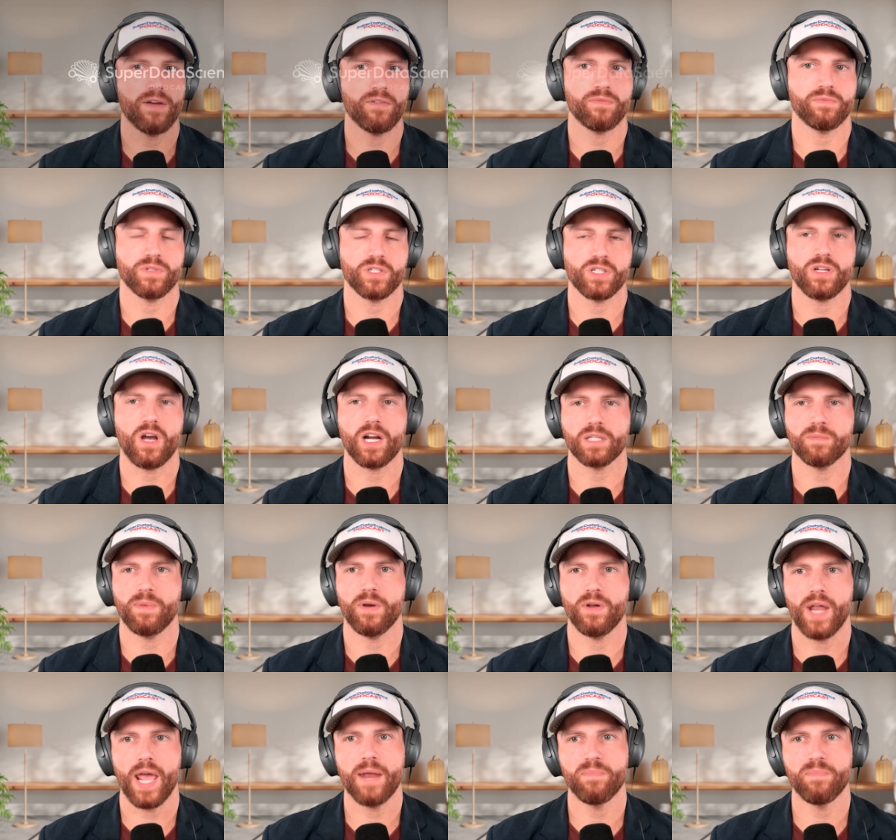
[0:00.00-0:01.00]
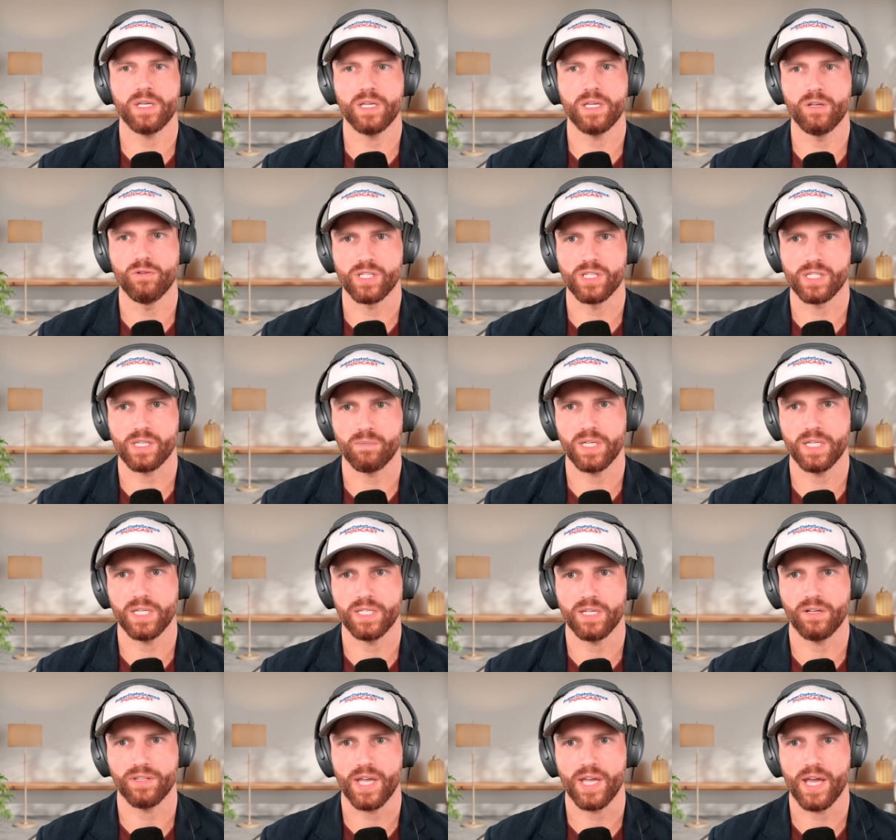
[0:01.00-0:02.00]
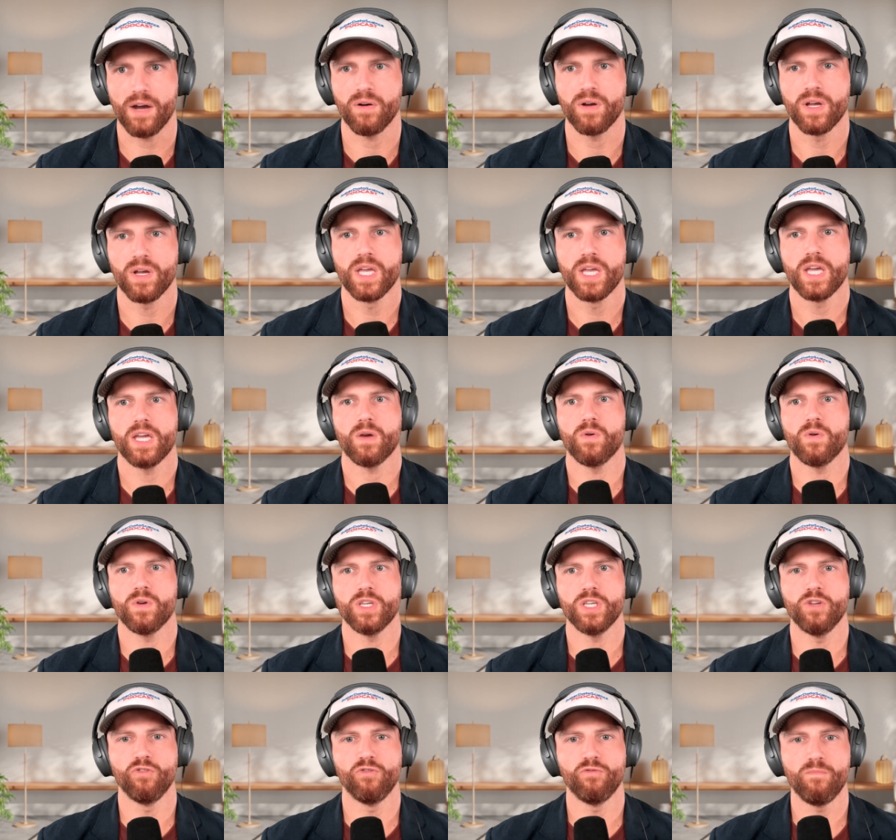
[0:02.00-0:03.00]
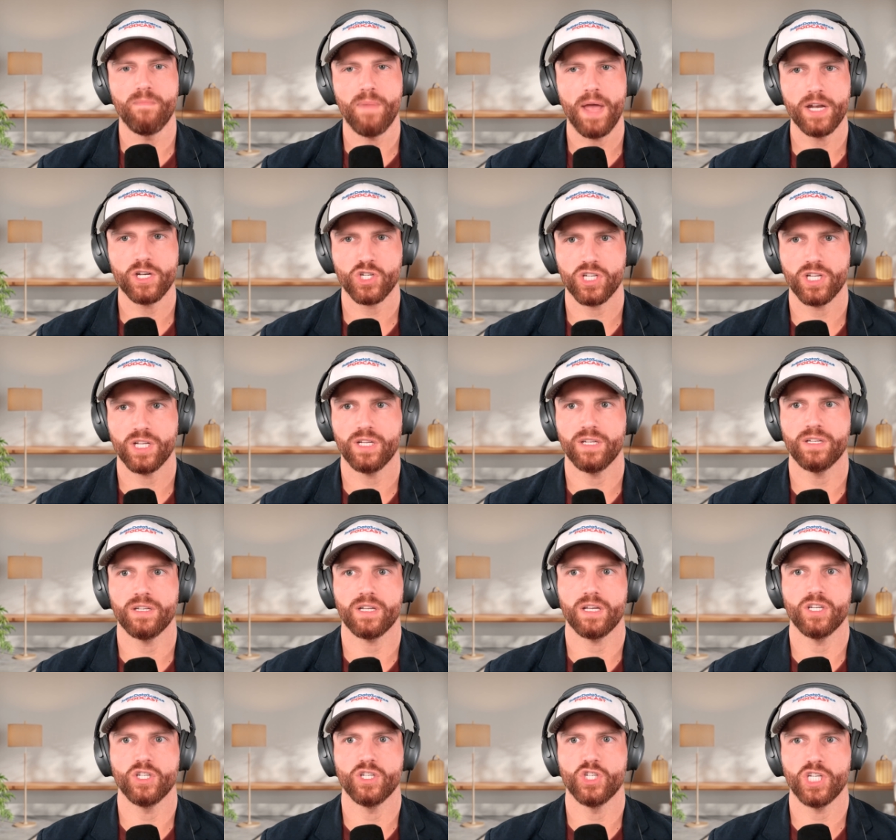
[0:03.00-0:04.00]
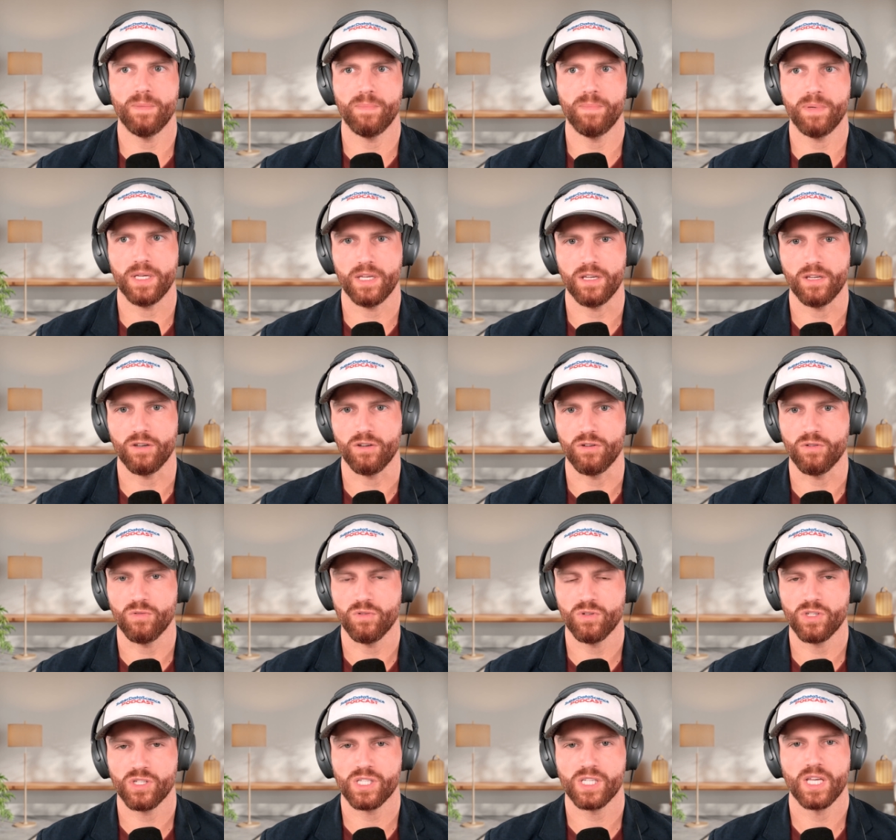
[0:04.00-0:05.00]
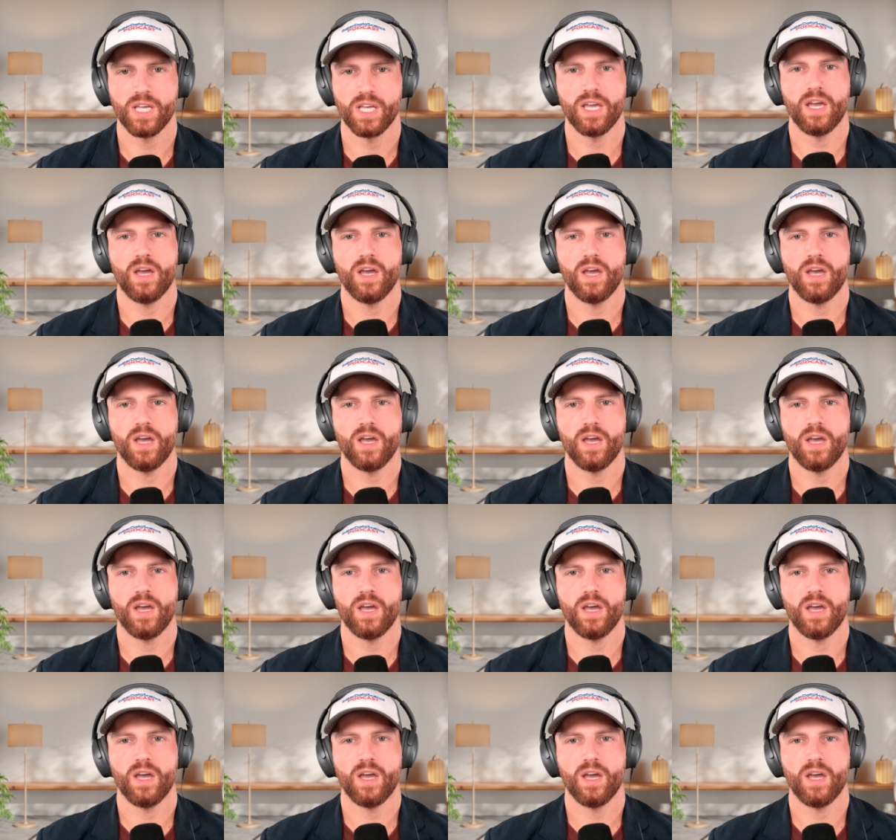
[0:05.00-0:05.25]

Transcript: now talked about NPUs in some detail now. You've mentioned GPUs.